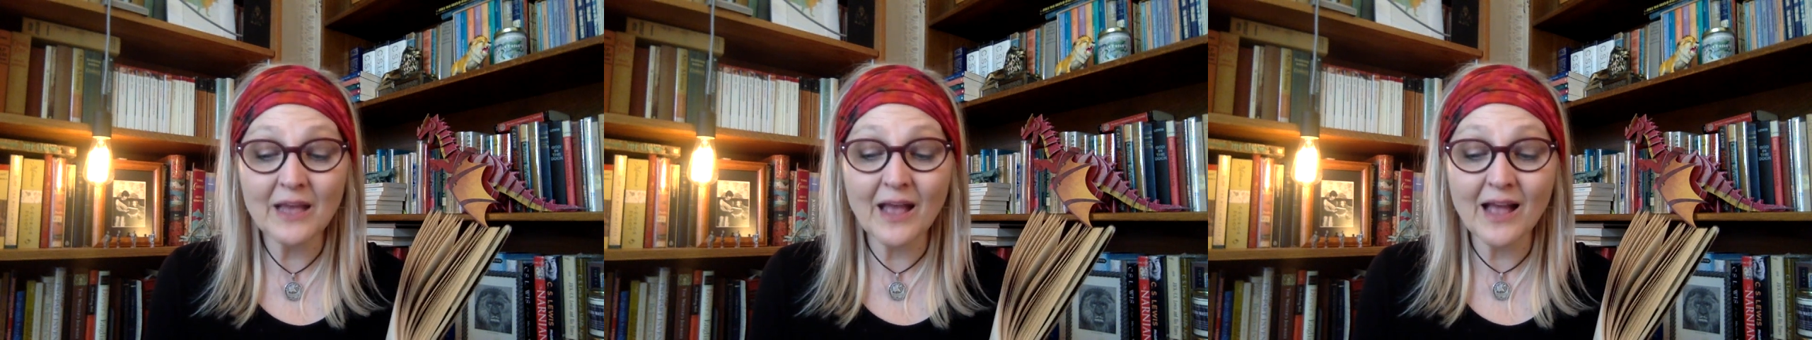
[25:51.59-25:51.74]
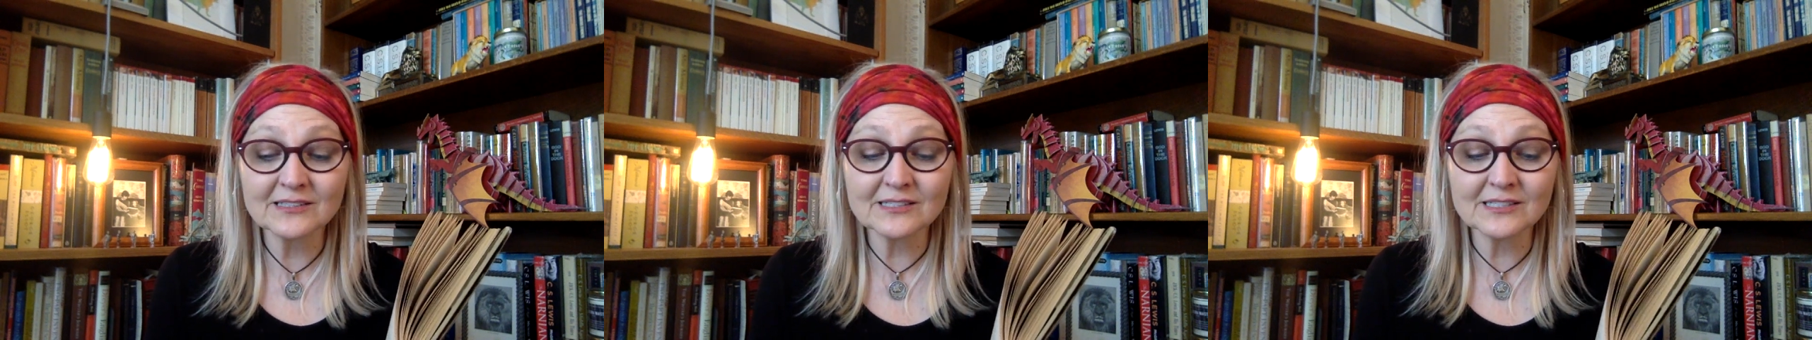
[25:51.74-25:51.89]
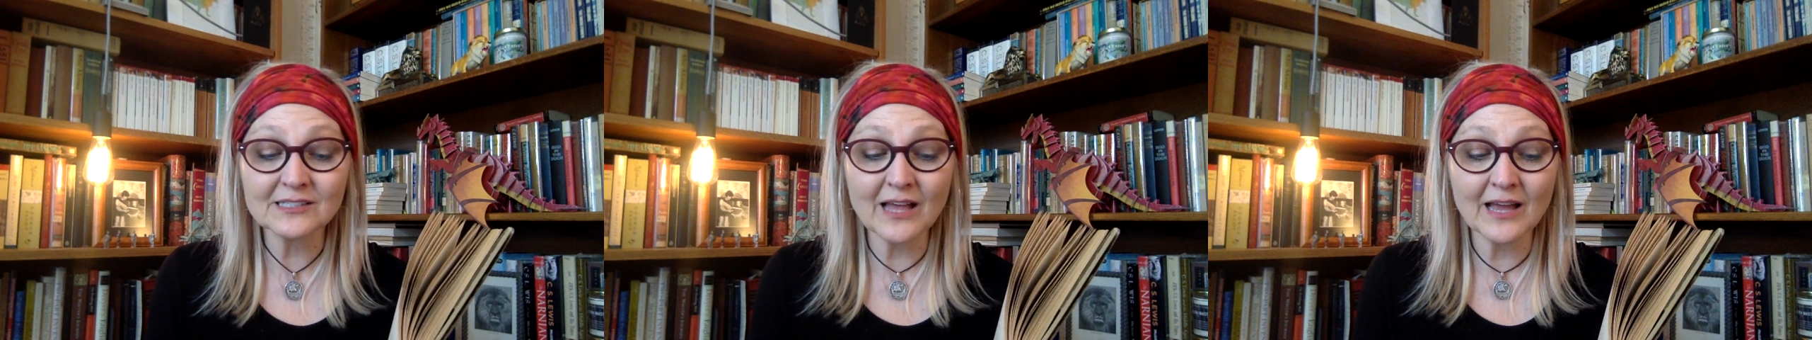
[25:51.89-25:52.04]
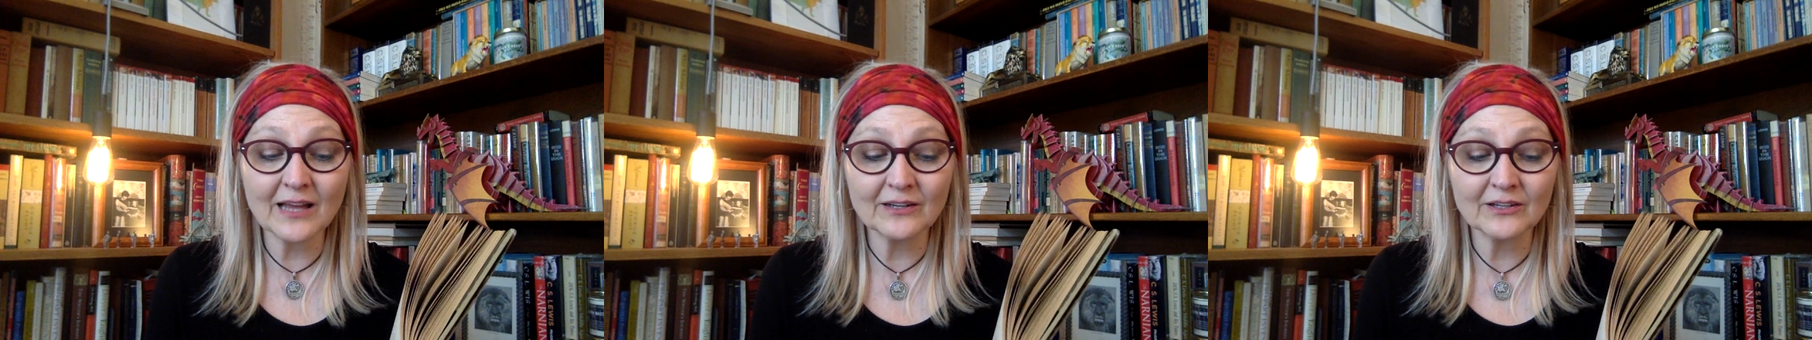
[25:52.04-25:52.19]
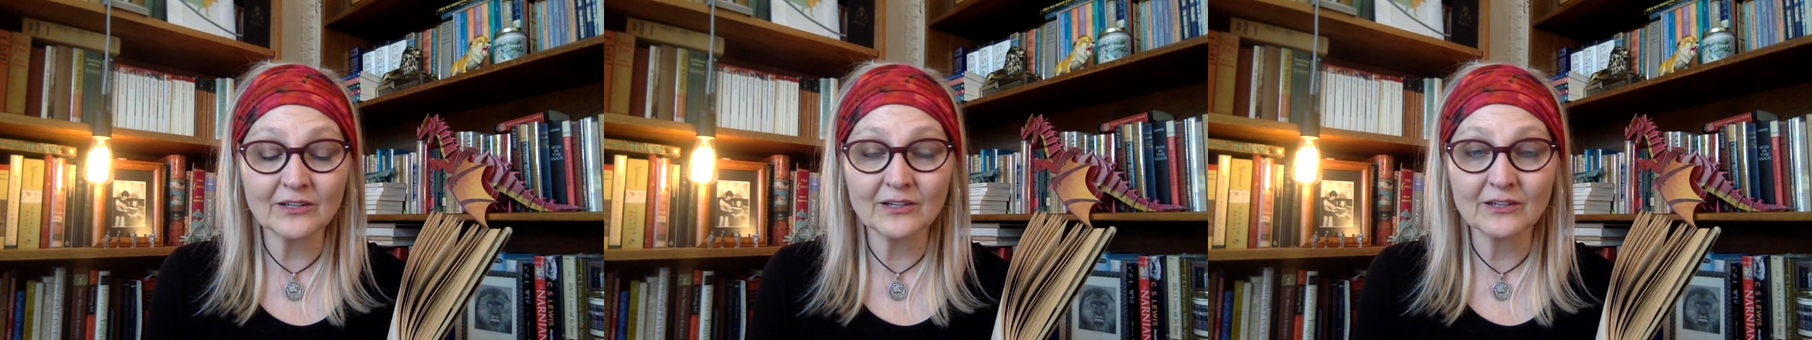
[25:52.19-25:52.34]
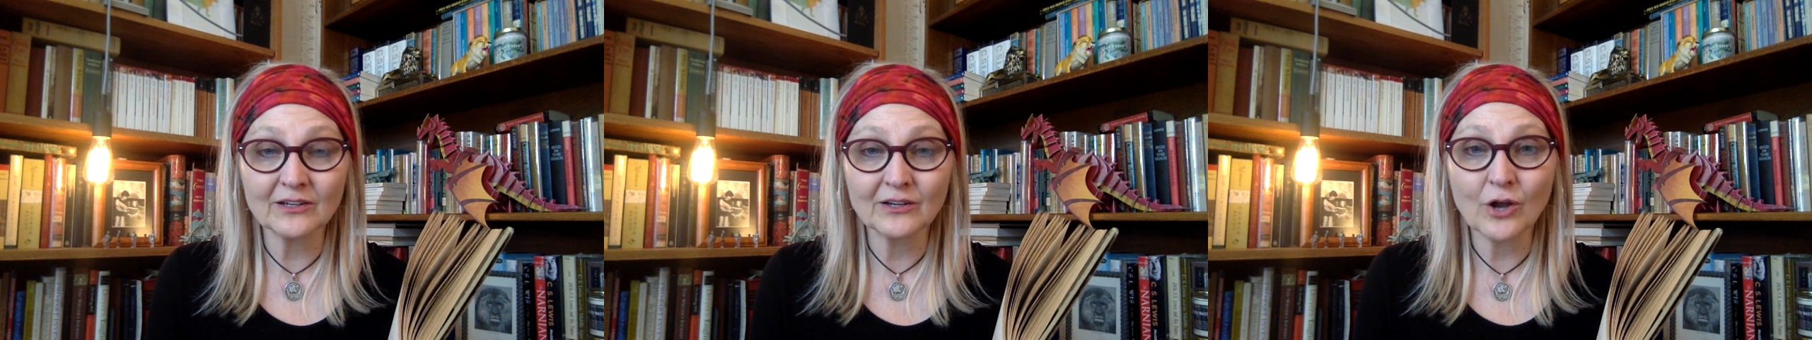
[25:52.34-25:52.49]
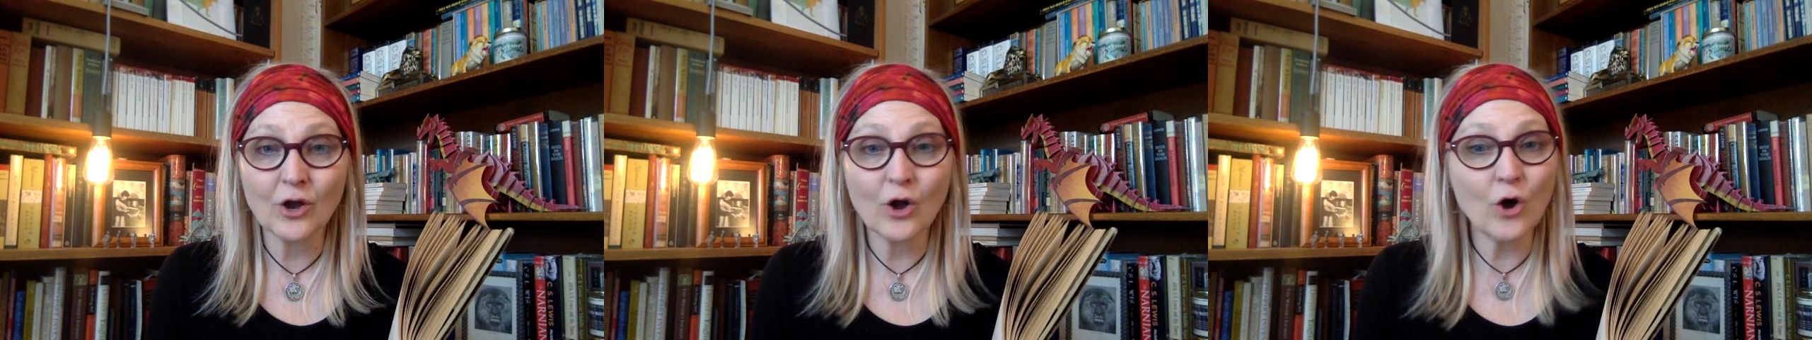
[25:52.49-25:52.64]
Aslan?
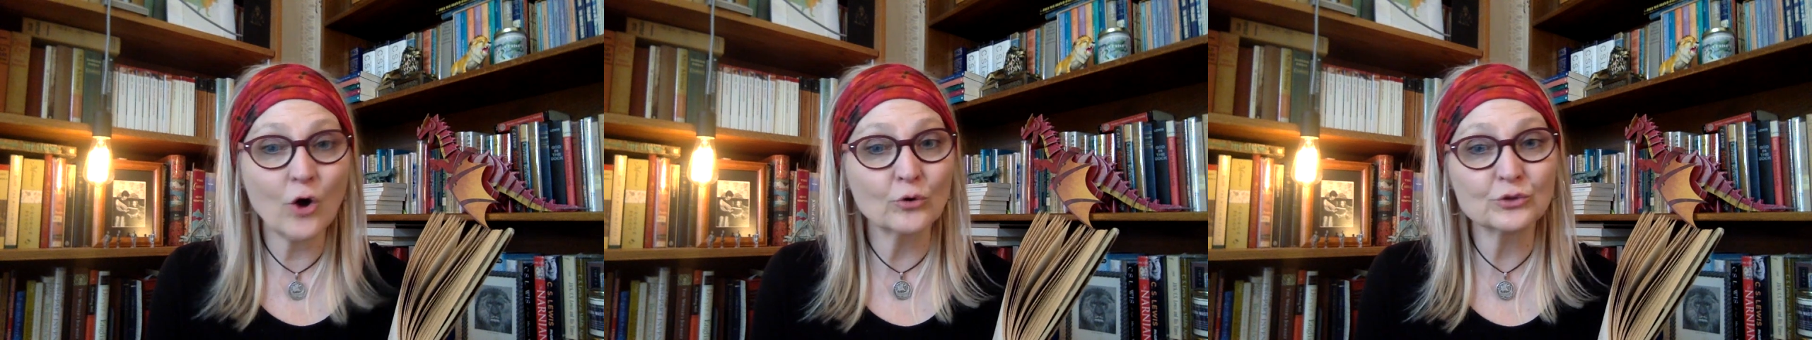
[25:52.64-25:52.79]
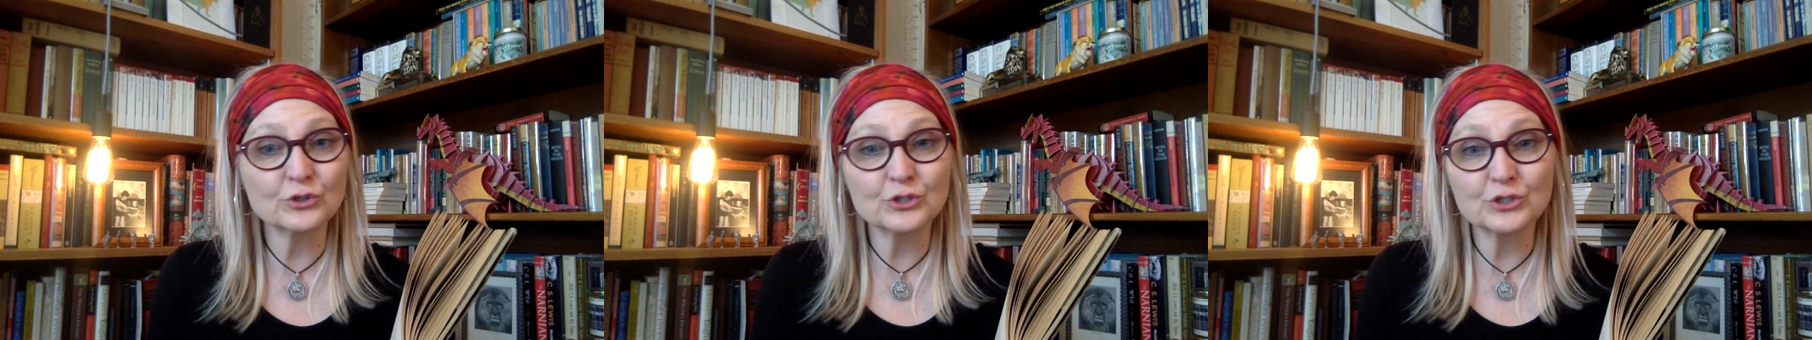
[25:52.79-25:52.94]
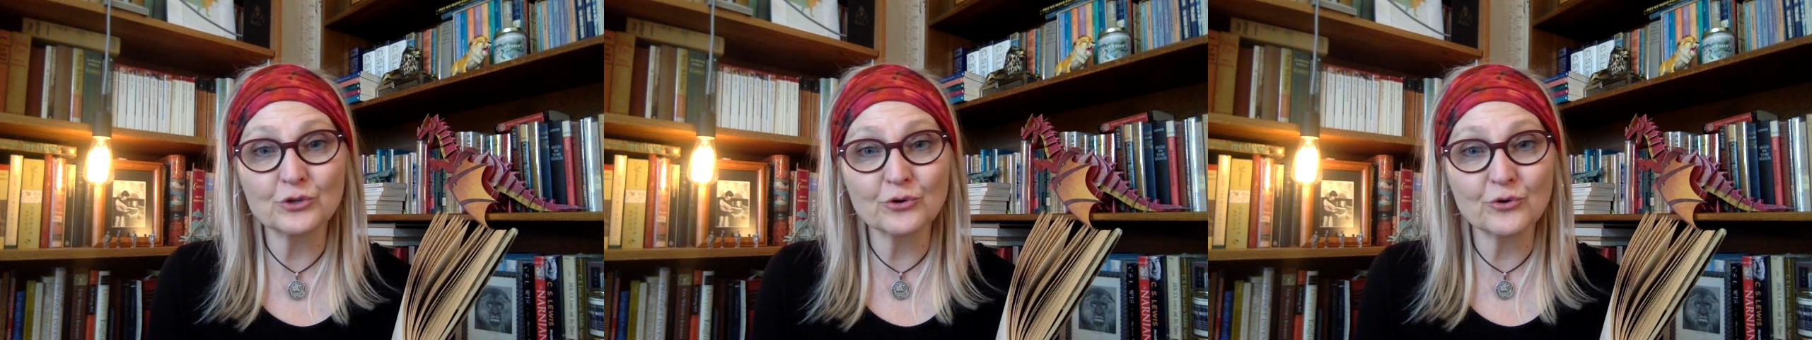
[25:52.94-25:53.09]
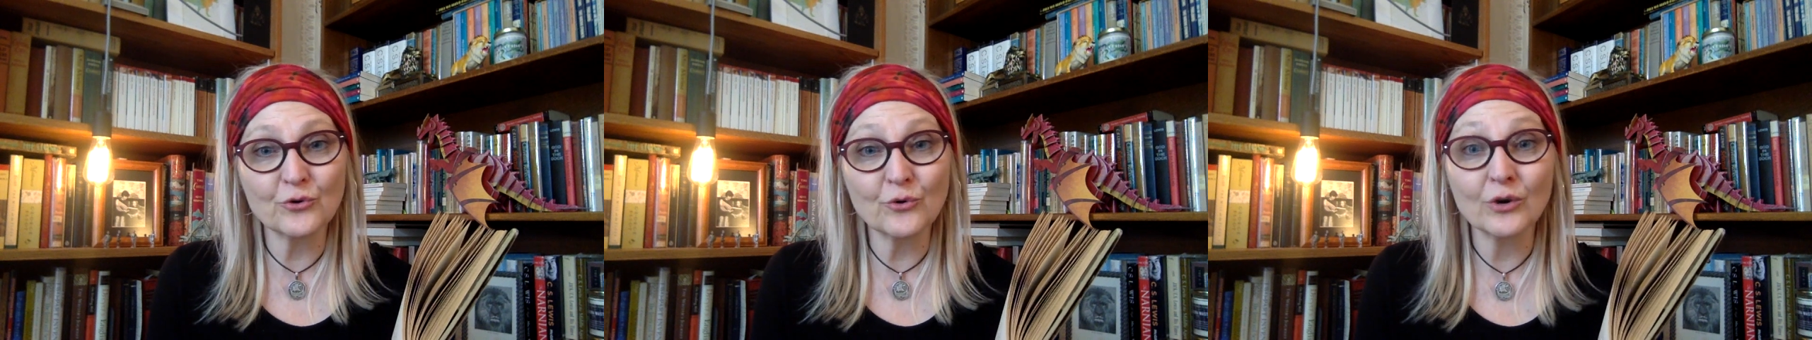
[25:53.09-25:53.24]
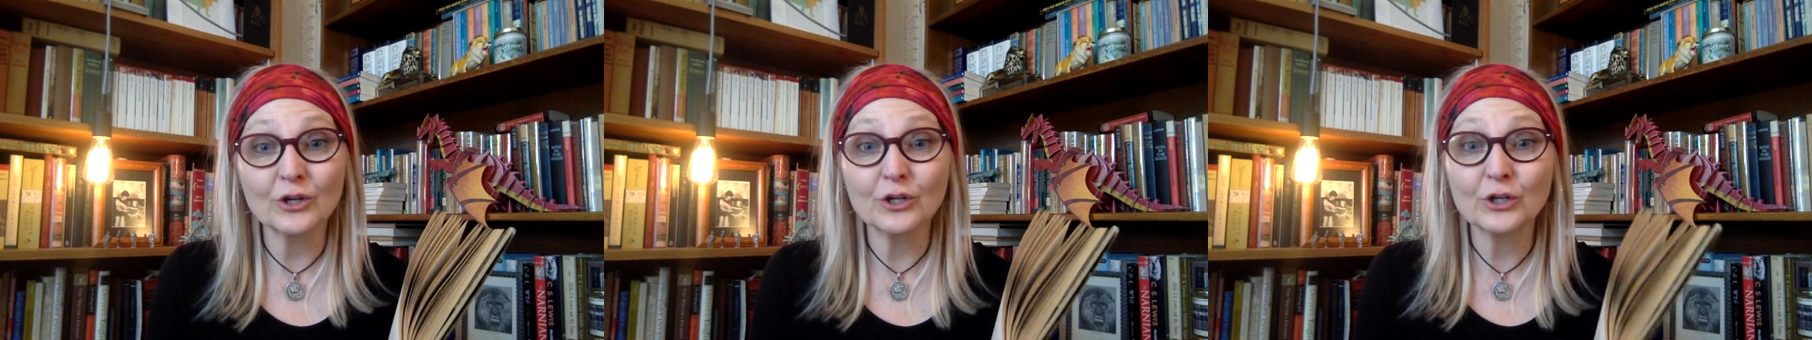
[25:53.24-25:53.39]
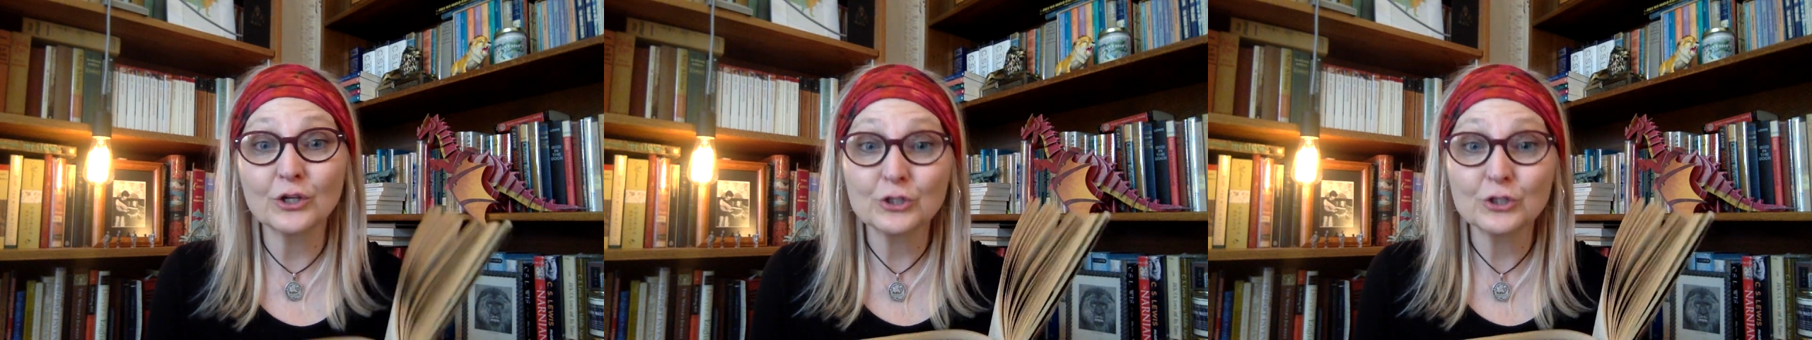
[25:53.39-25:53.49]
Oh, do.